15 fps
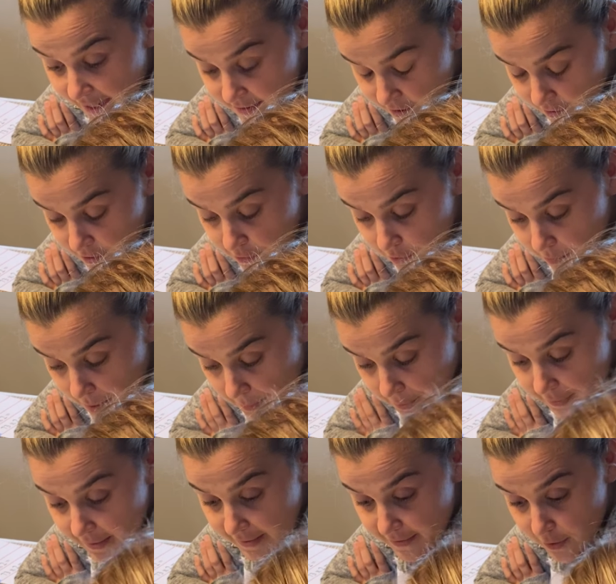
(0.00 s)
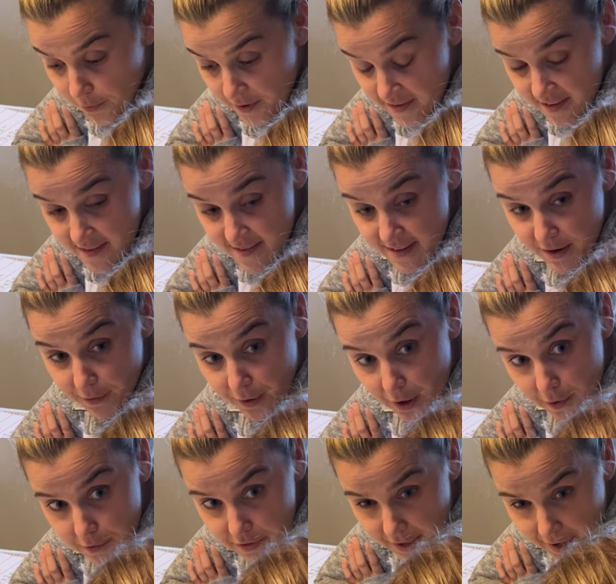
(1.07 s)
how you remembered that there was a
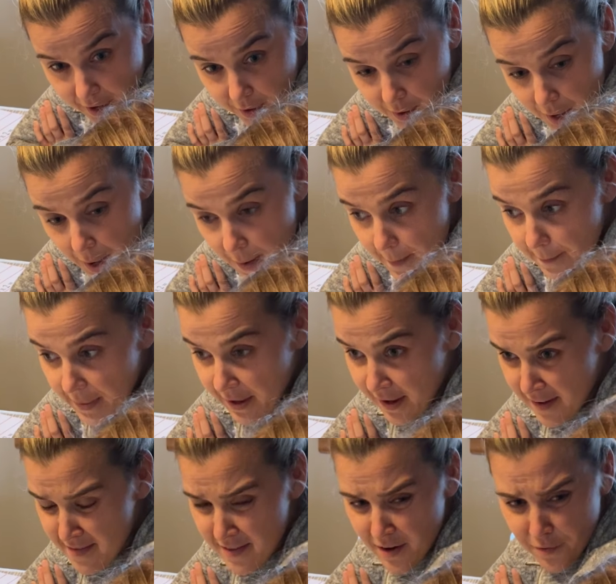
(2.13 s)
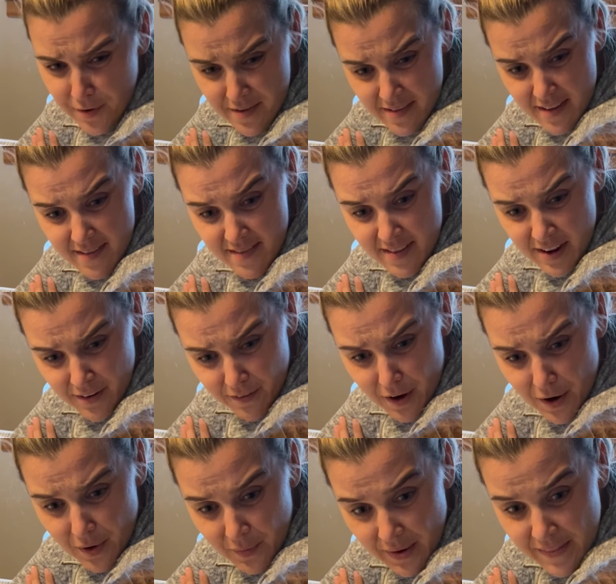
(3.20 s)
0 there because there was a
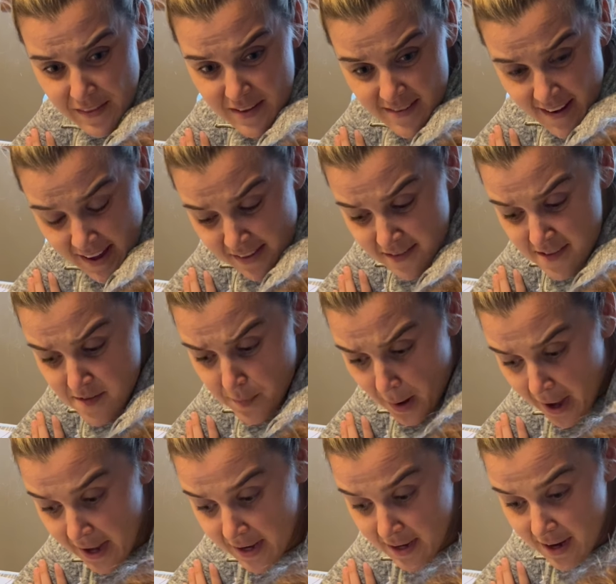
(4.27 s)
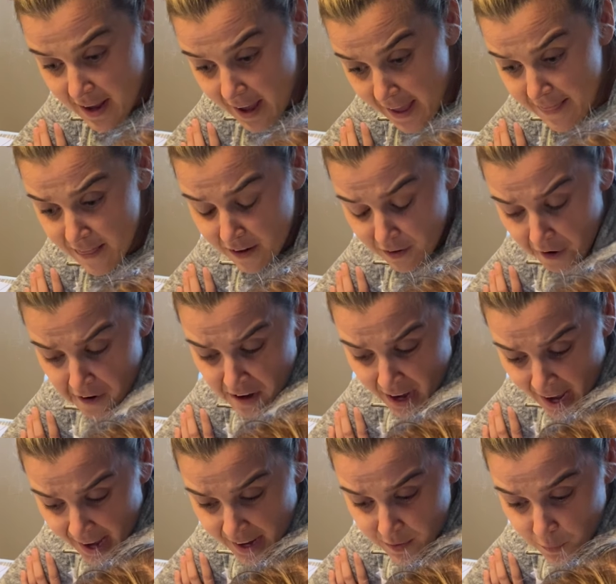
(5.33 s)
0 in the 10 spot and there are
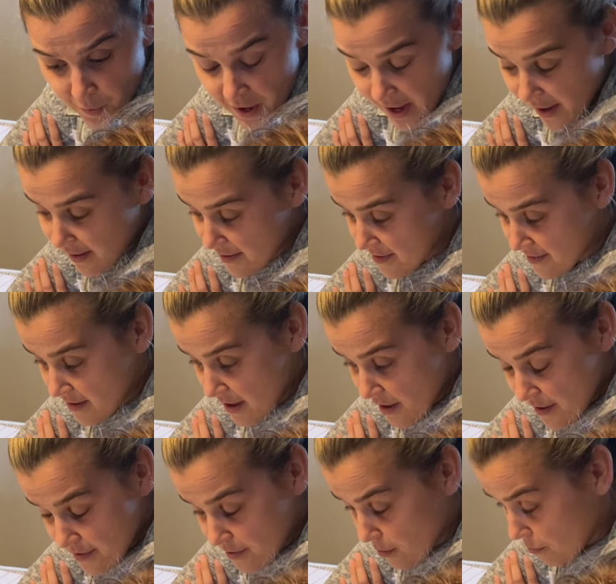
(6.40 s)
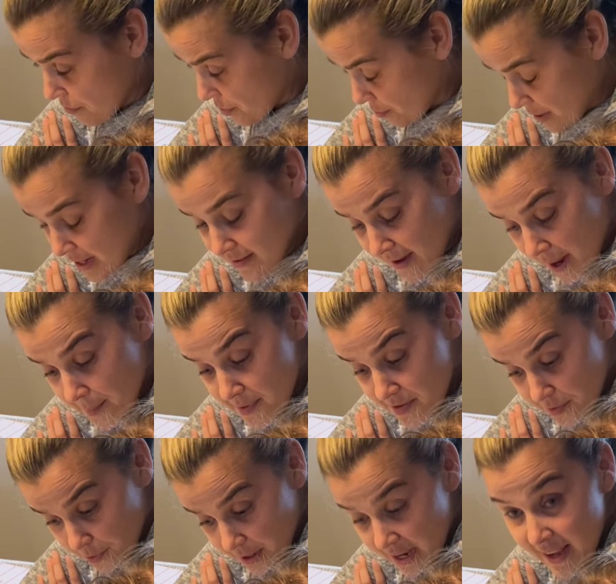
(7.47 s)
9 ones. So 3 times
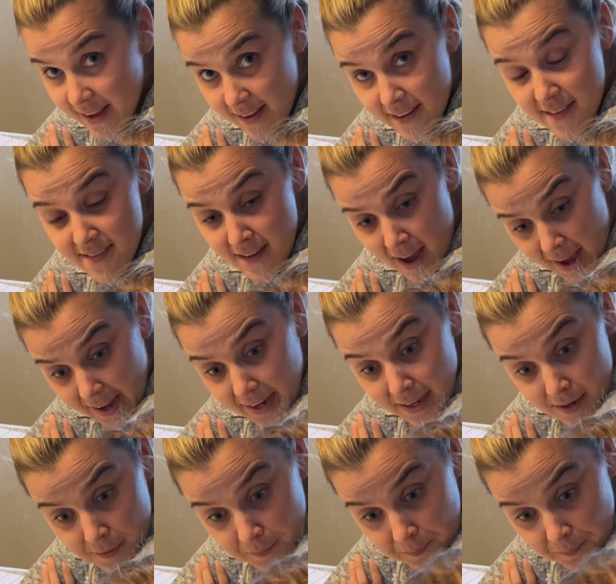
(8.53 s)
3 is 9.